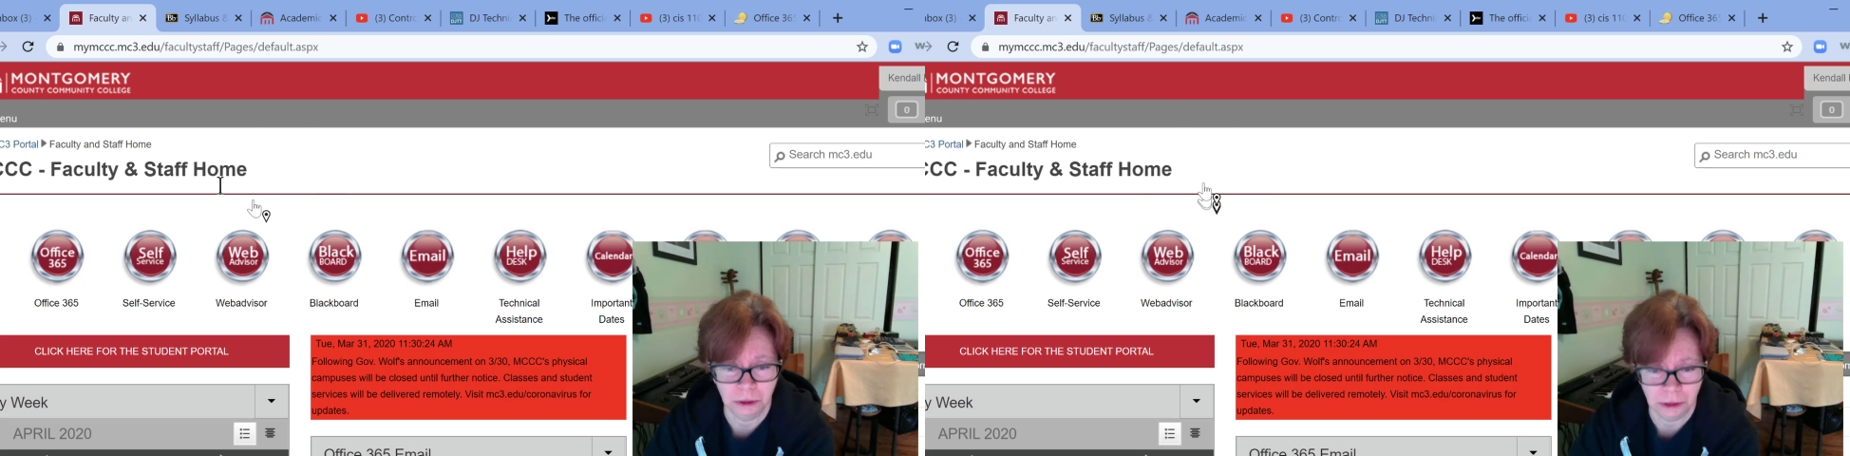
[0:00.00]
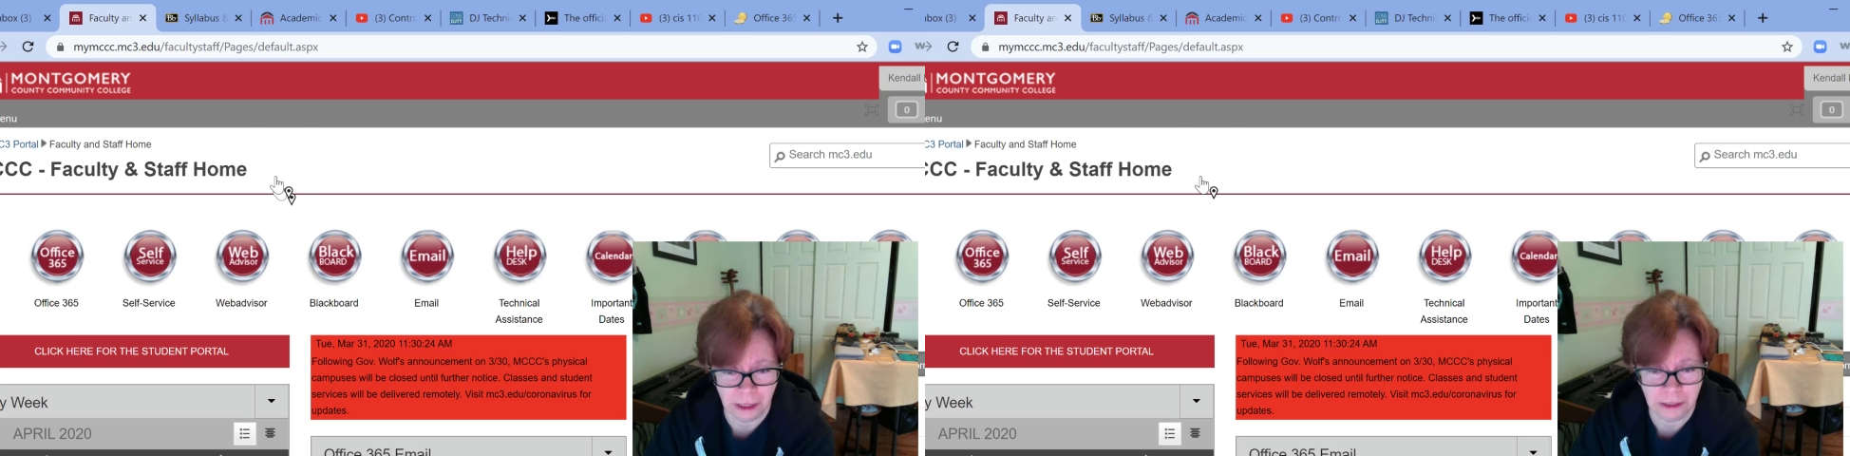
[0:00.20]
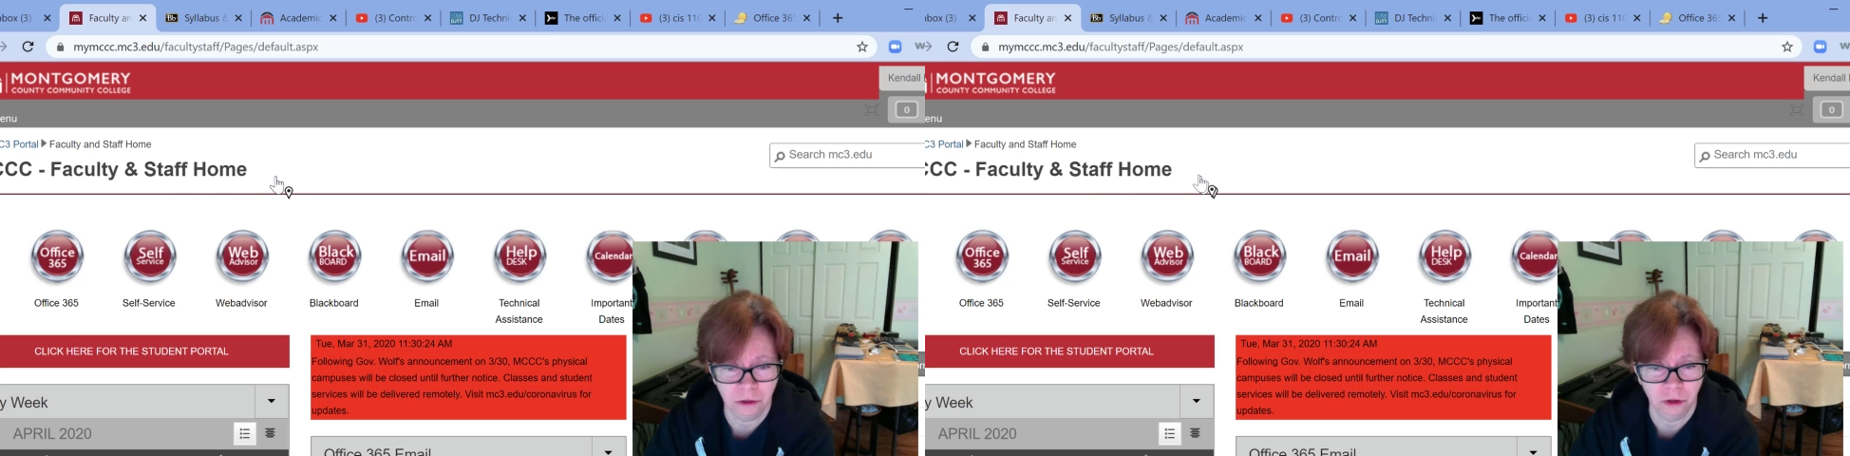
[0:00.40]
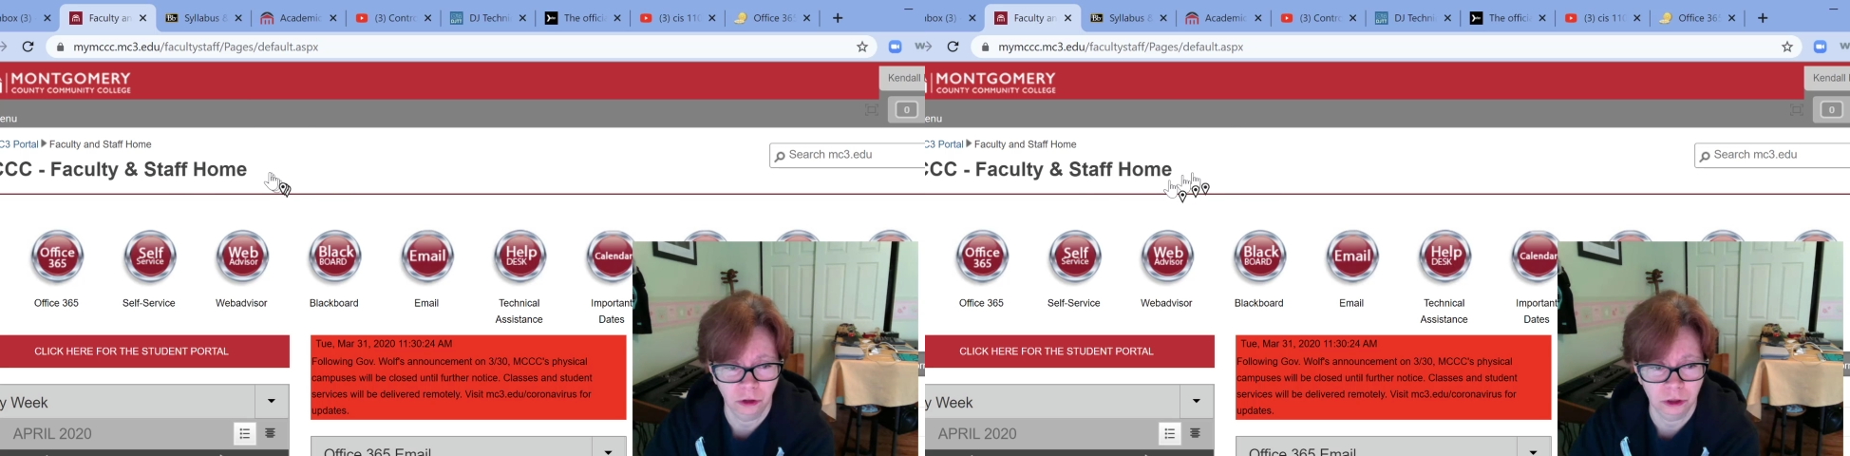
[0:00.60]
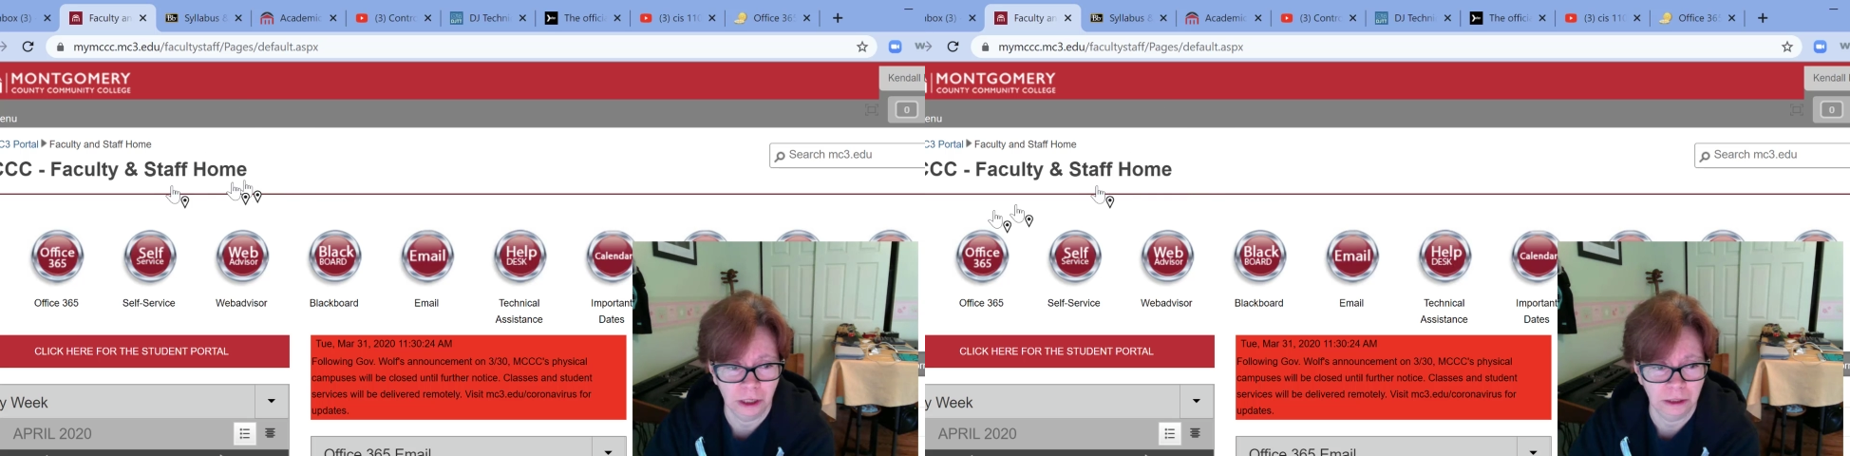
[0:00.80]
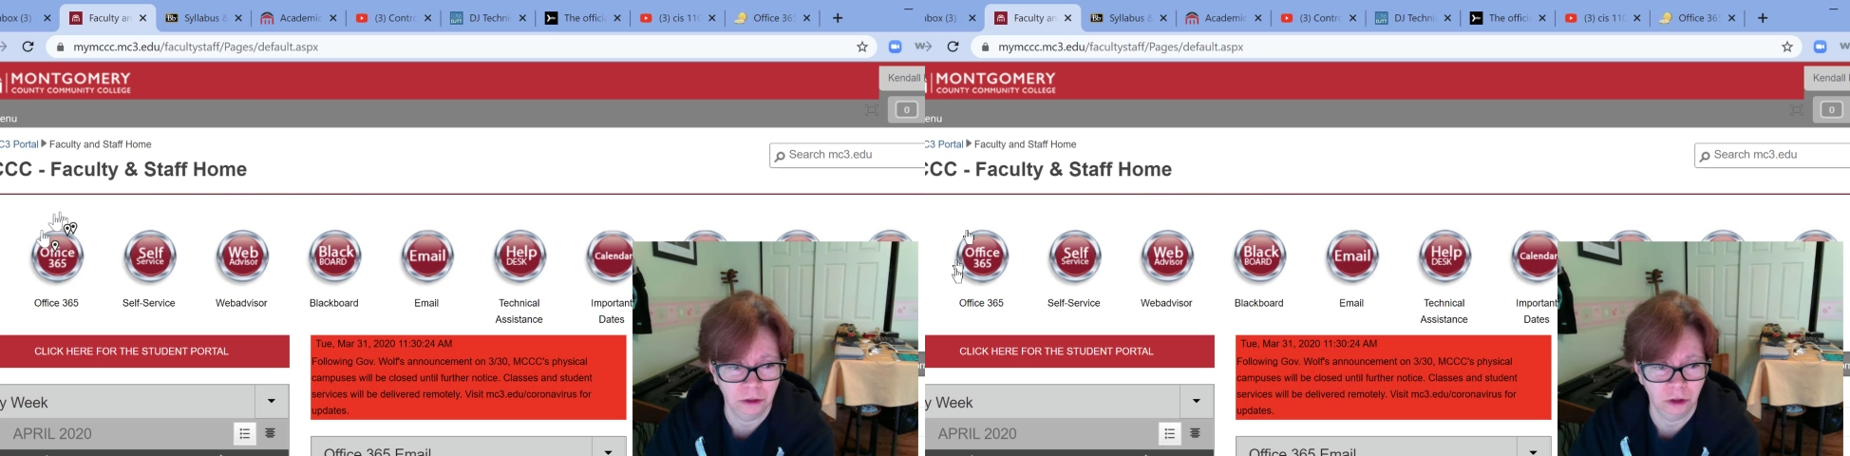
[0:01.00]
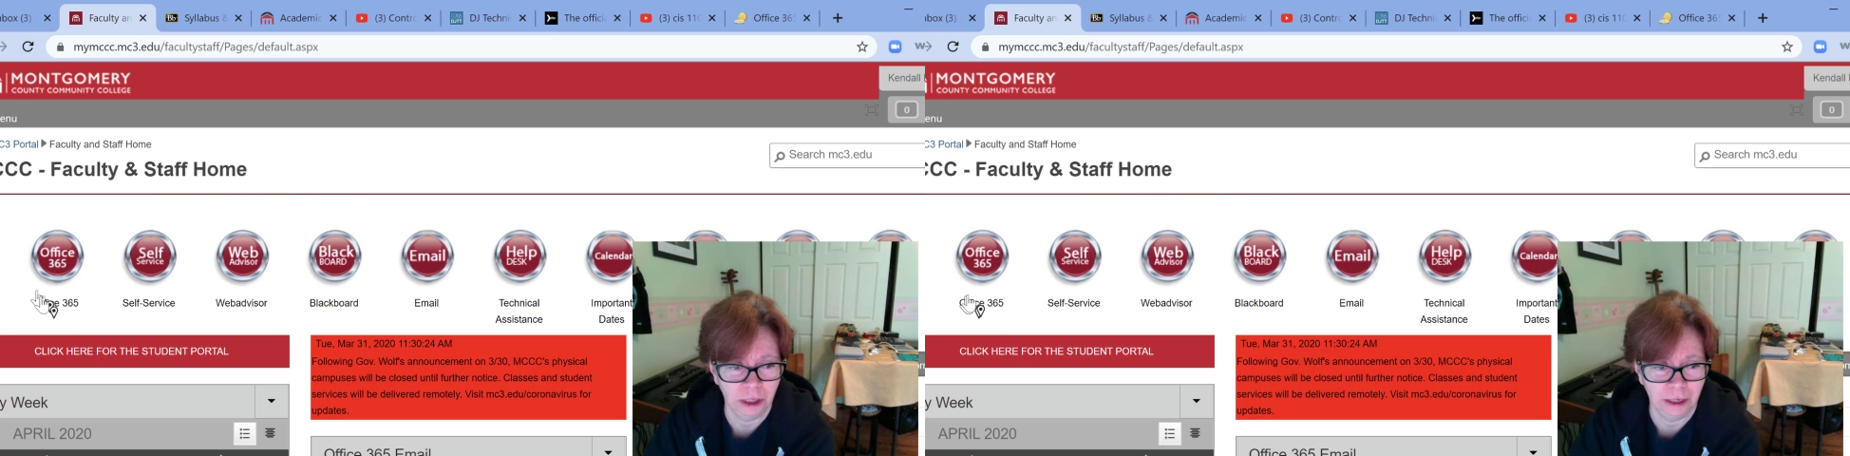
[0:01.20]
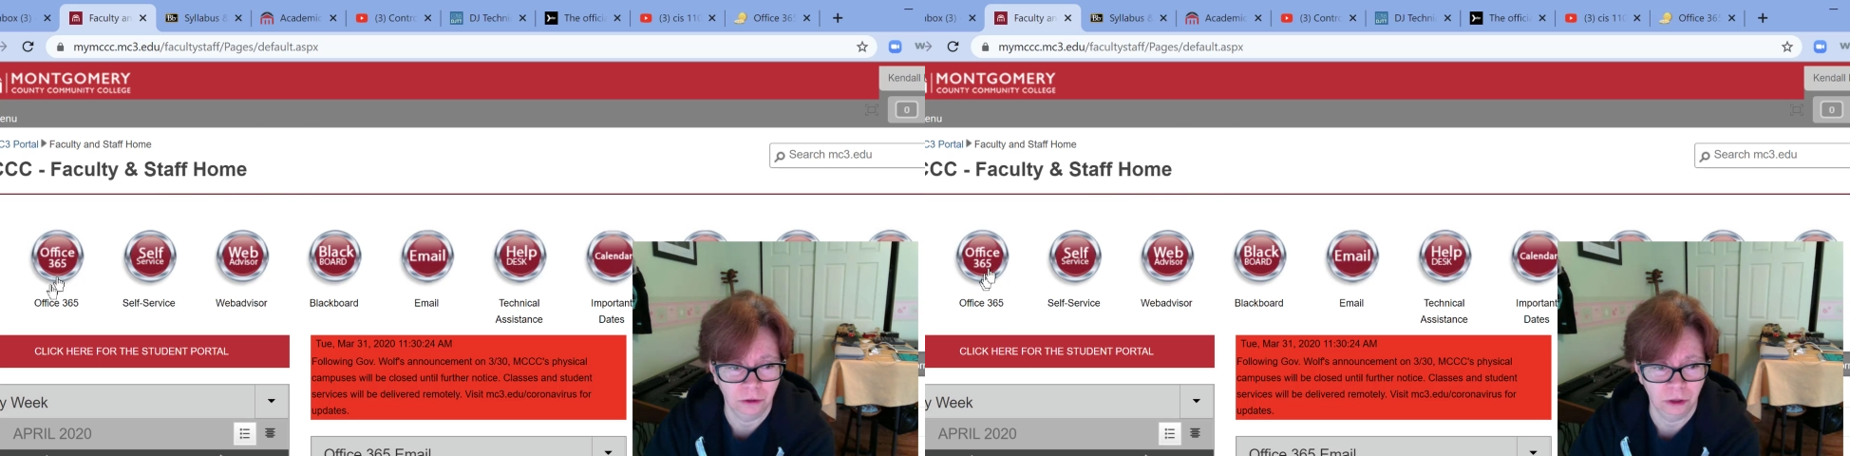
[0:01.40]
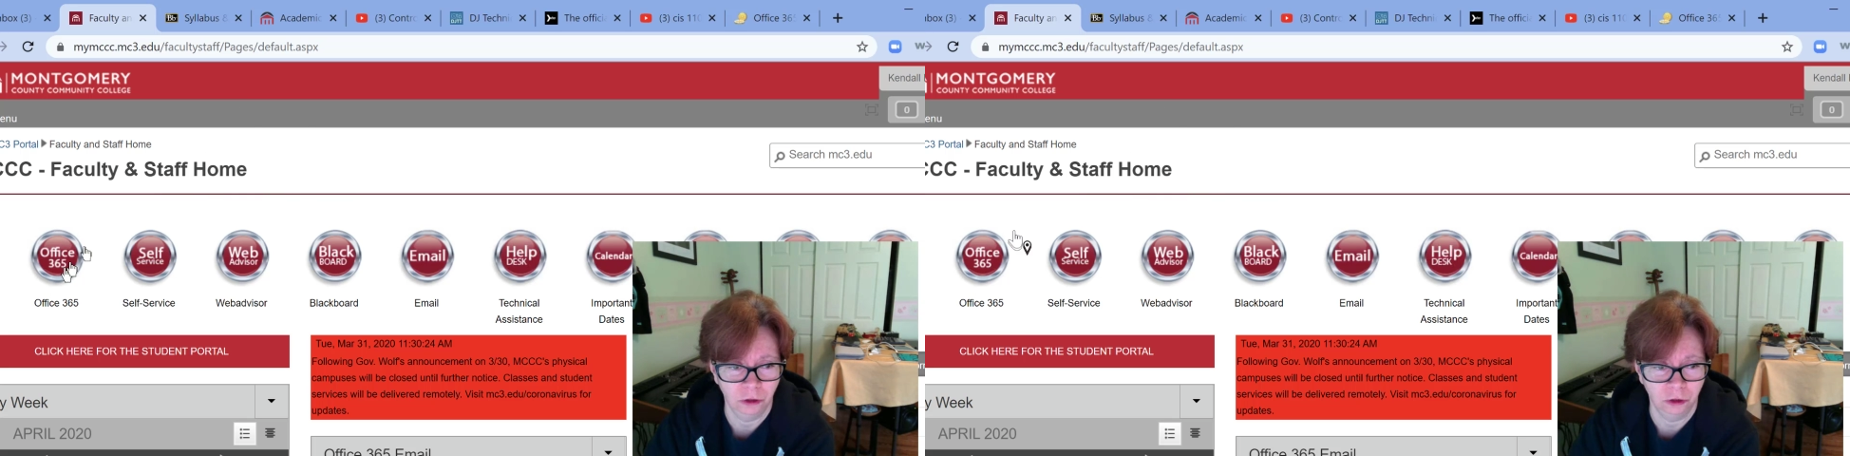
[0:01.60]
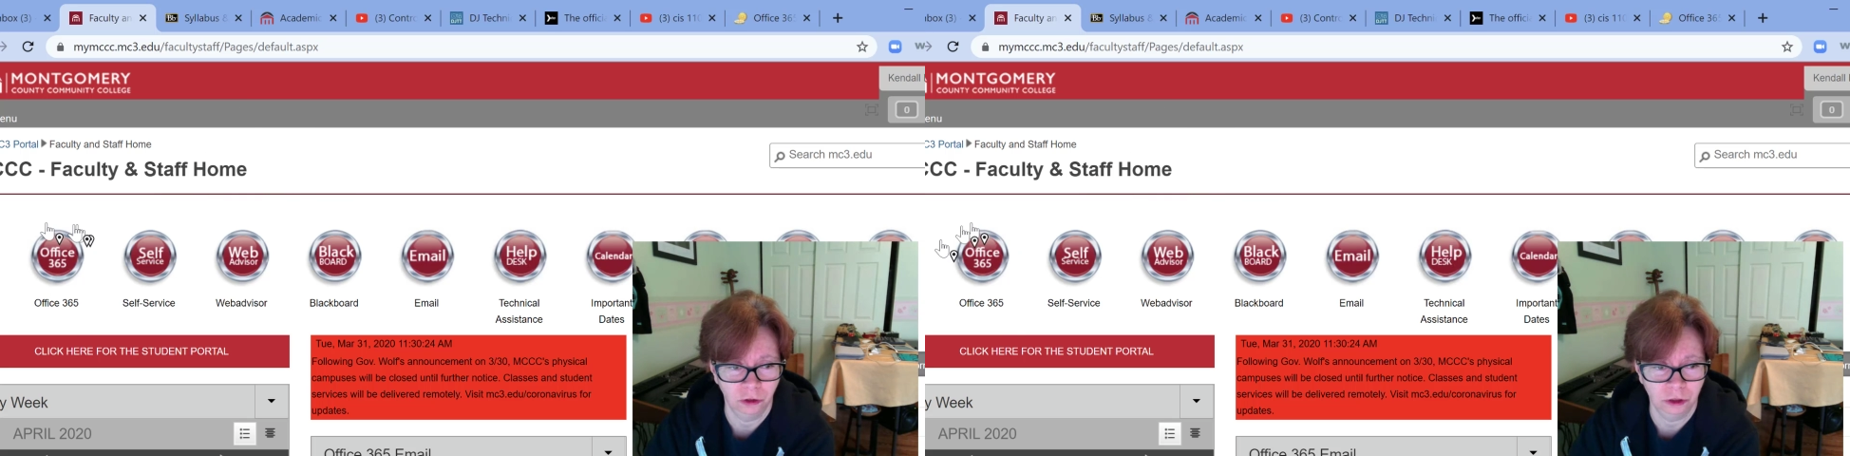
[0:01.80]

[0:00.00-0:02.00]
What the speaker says: but log into your college account and you'll